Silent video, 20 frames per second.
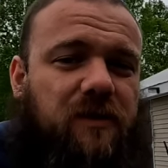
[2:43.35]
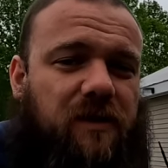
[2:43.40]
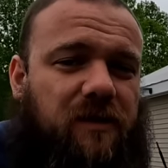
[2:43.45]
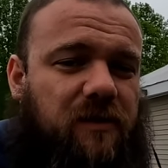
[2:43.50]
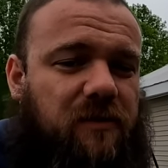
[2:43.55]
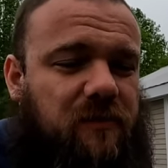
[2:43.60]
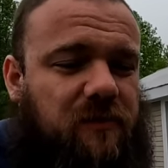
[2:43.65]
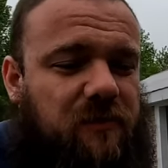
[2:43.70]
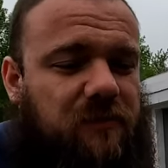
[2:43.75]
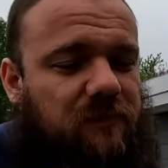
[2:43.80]

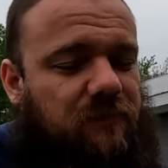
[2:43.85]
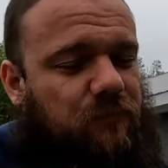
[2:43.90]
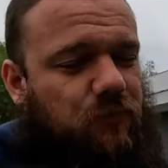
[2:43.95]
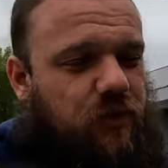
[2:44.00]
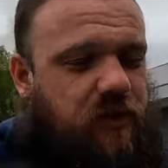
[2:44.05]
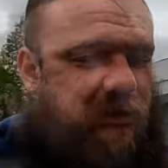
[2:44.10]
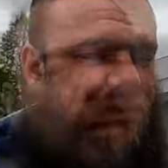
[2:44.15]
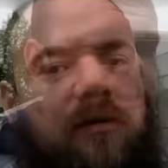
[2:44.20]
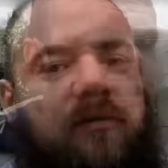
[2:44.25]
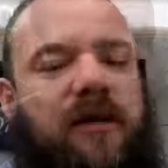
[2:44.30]
And we'll
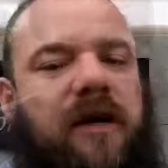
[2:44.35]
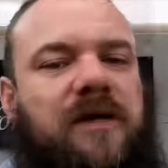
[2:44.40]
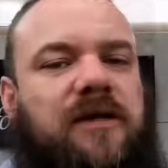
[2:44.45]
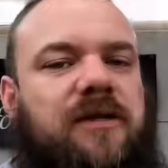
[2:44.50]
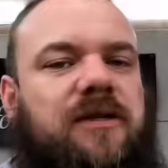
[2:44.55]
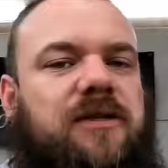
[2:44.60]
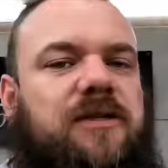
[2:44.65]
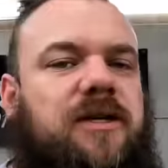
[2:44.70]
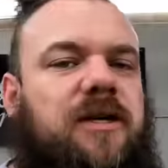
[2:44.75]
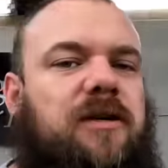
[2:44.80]
get Welcome into Welcome back it. to
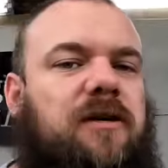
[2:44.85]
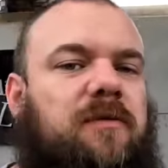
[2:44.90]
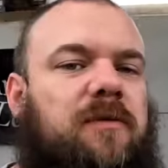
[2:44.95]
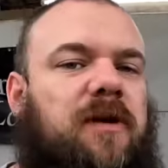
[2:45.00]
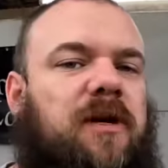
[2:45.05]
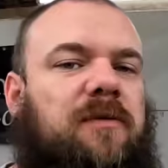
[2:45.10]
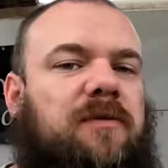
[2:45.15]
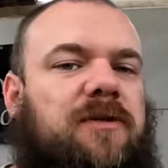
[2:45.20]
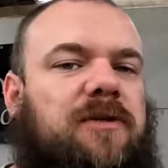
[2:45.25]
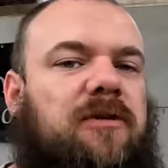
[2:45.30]
the channel. My
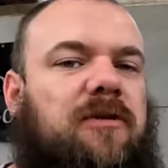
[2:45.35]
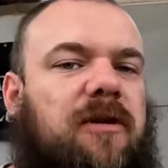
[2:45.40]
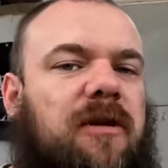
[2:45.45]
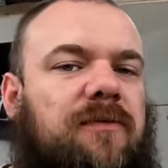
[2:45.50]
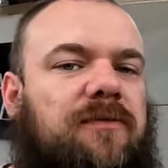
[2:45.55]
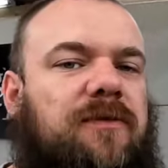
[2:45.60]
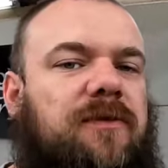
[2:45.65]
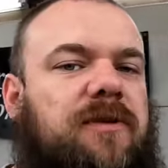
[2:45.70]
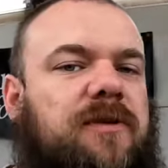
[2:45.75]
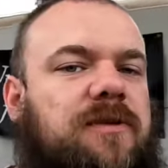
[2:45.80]
name is
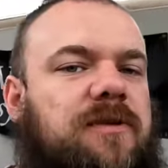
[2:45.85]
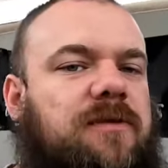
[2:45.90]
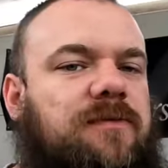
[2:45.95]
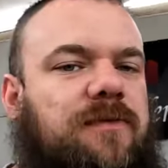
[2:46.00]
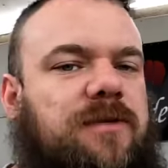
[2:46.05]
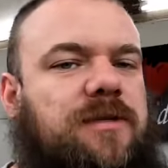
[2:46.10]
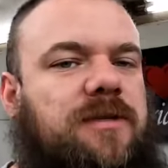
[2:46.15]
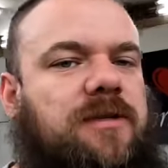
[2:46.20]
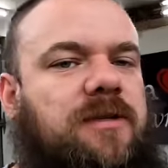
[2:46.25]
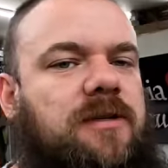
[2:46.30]
Crawford. This is
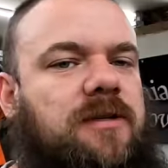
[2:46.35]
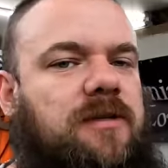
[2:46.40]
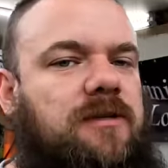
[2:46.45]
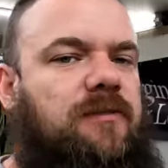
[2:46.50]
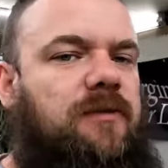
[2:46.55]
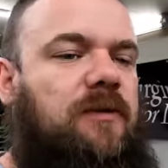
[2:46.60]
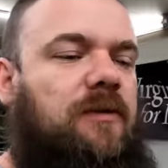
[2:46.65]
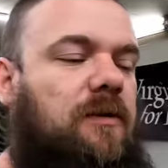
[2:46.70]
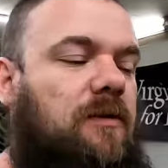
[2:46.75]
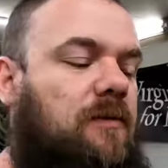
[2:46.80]
Virginia's
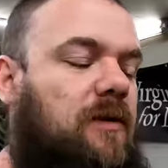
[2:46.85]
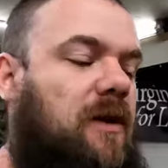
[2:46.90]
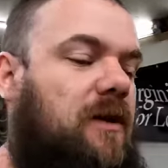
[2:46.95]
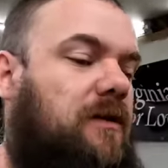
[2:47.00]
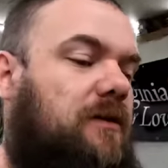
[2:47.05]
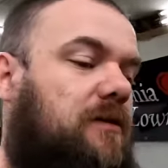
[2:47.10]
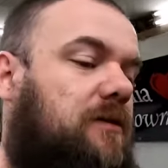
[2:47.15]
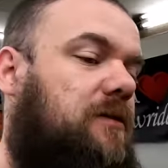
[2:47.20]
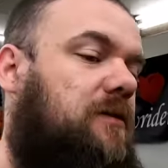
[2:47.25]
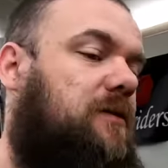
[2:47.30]
for
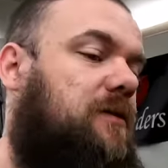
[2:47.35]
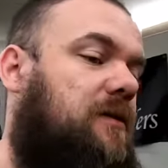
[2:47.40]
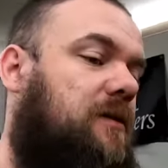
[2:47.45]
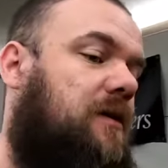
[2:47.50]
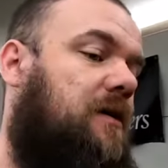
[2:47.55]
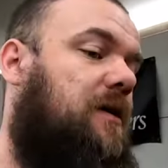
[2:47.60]
Lowriders.